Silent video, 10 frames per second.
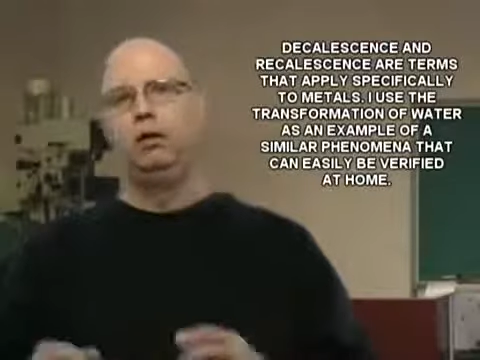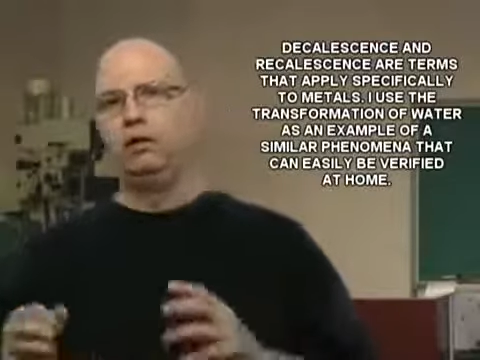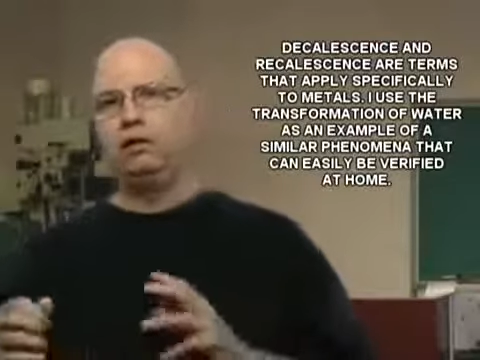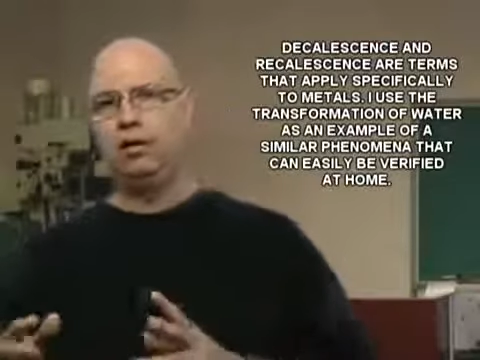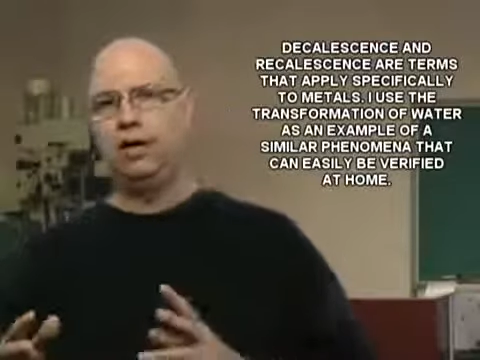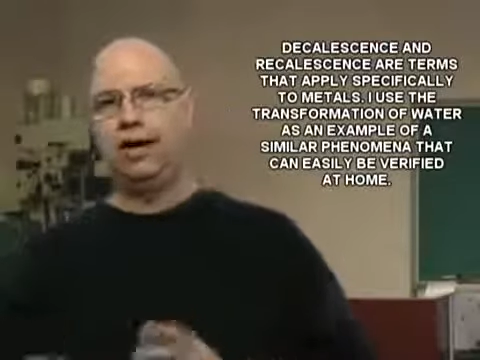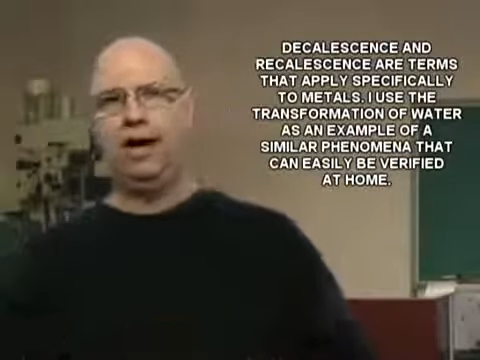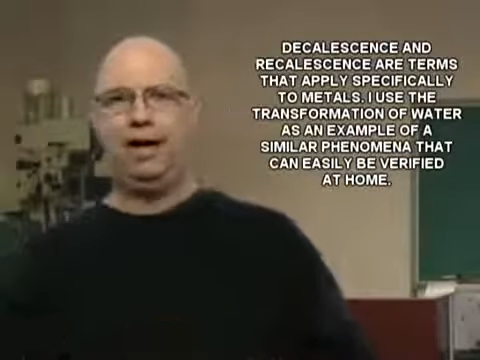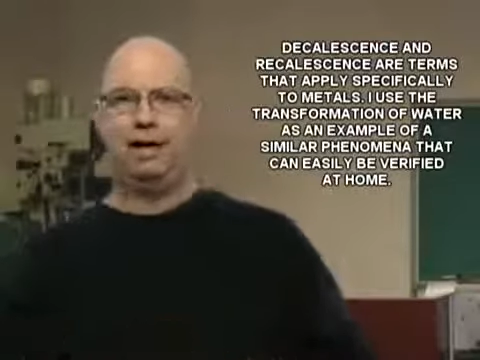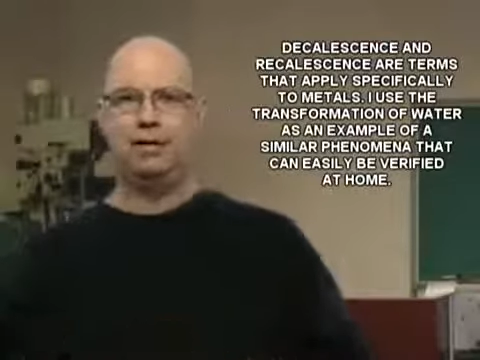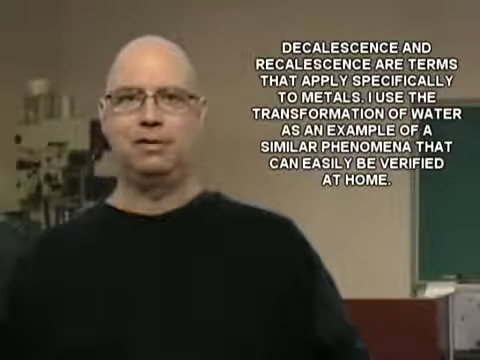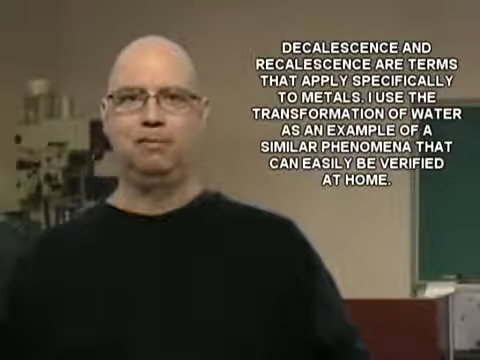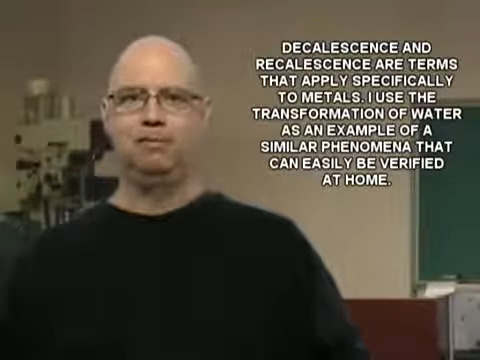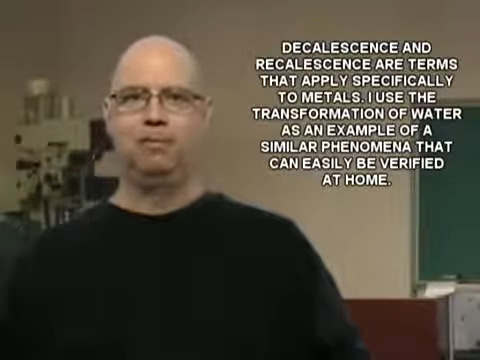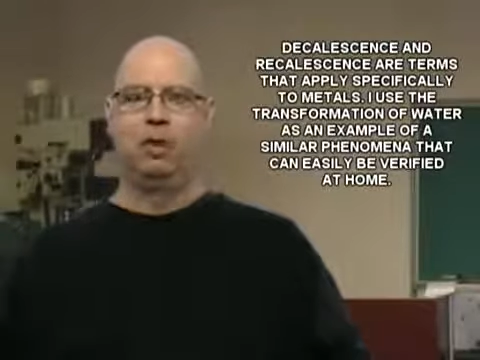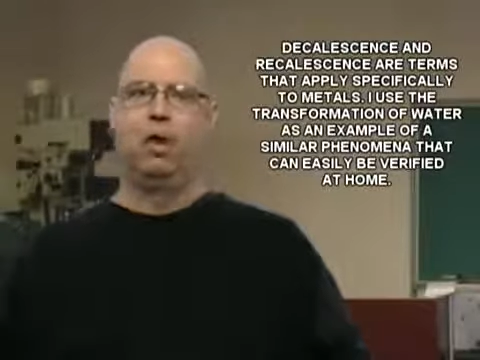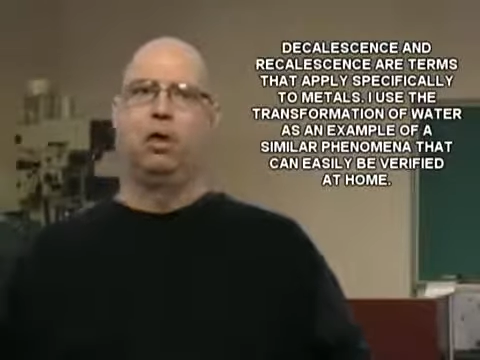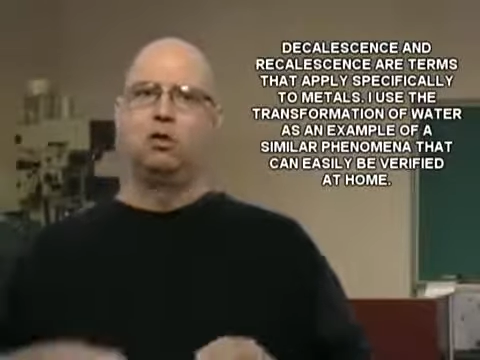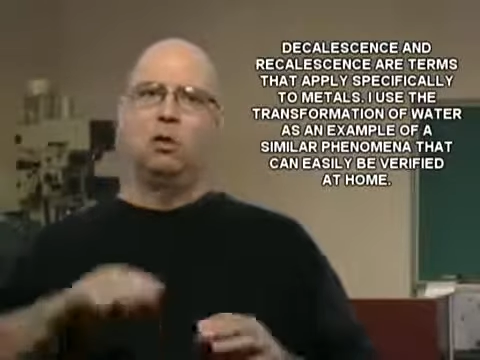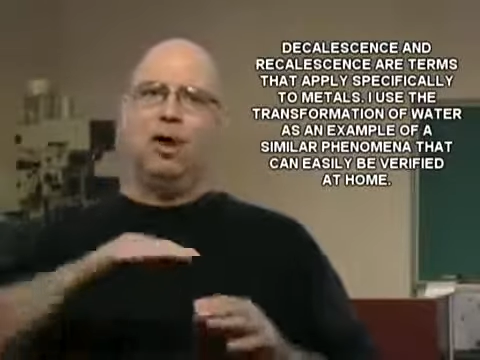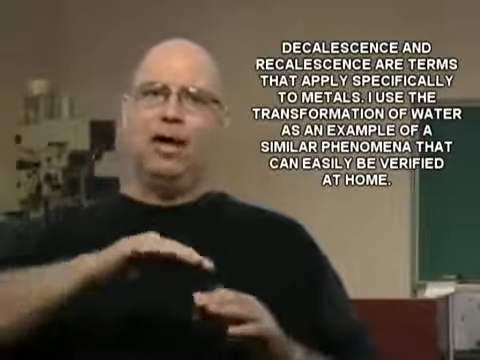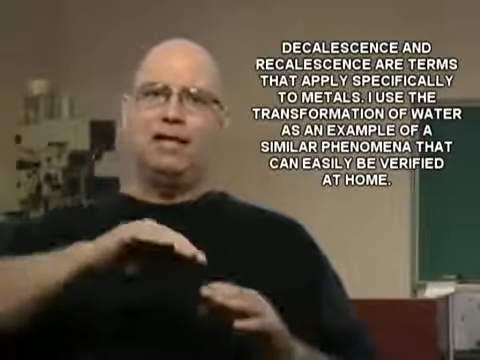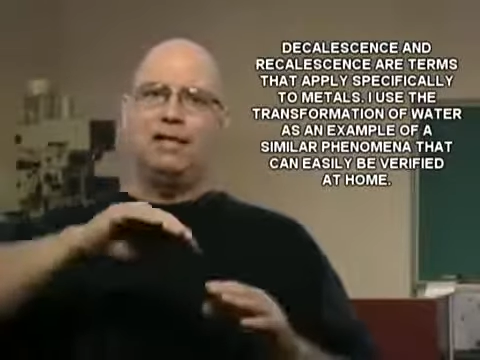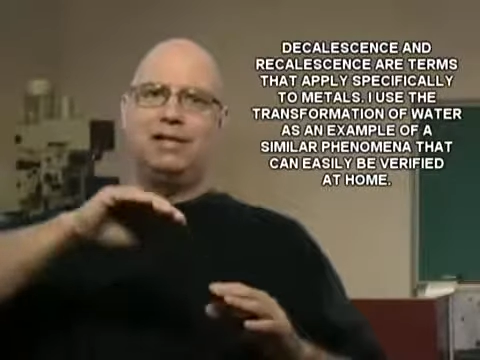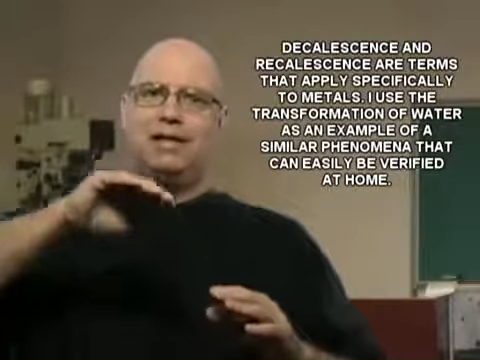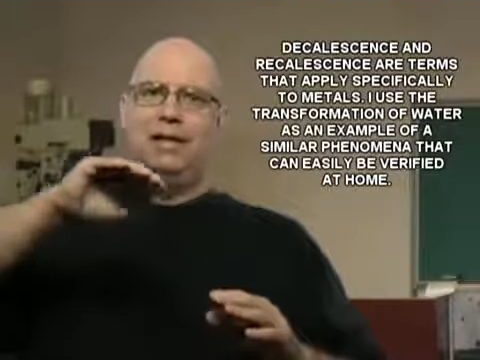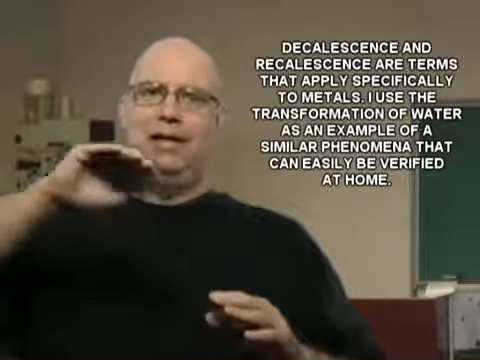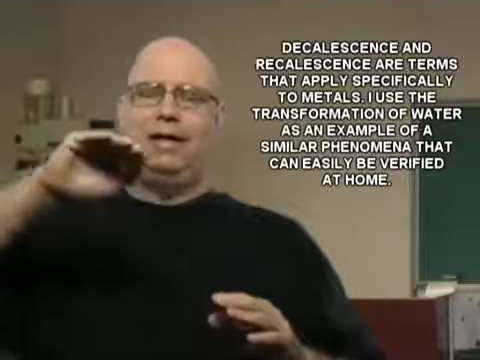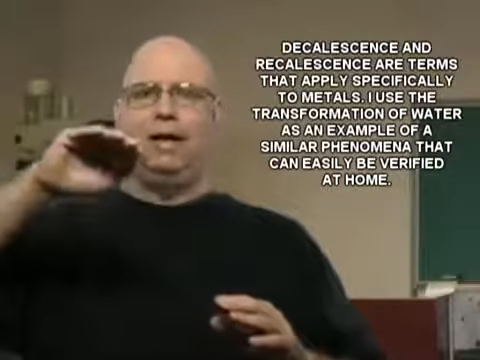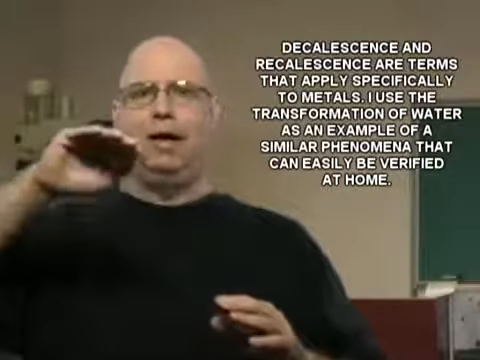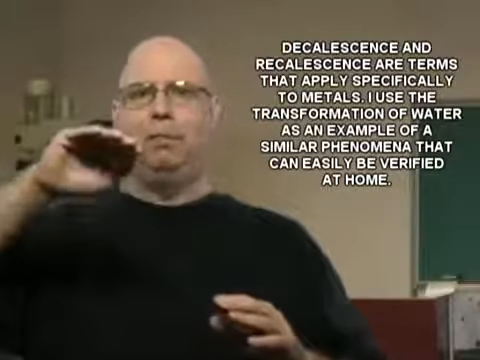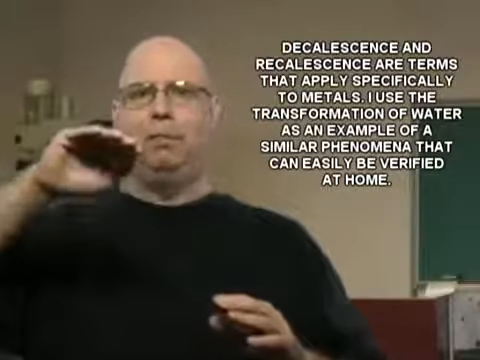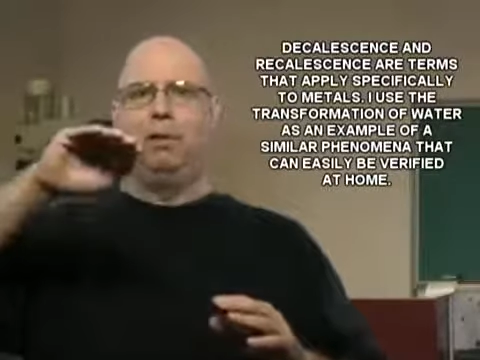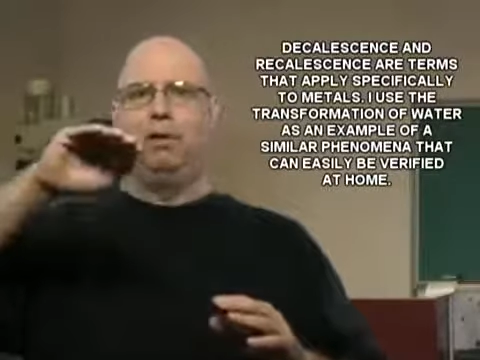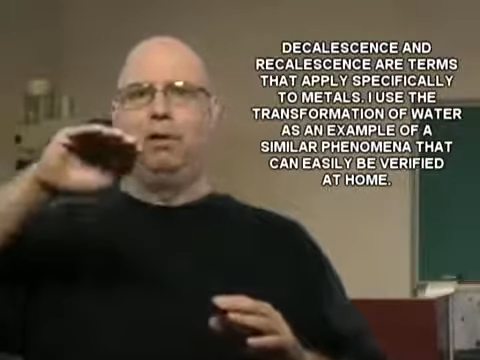to a gas. So as it's heating up,